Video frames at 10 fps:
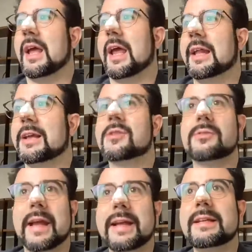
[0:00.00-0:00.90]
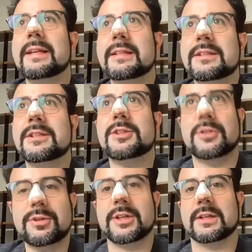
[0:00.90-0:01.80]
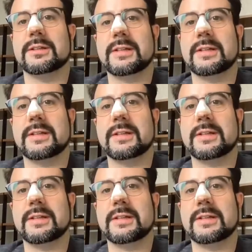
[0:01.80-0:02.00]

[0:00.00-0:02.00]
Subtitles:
And creating these institutions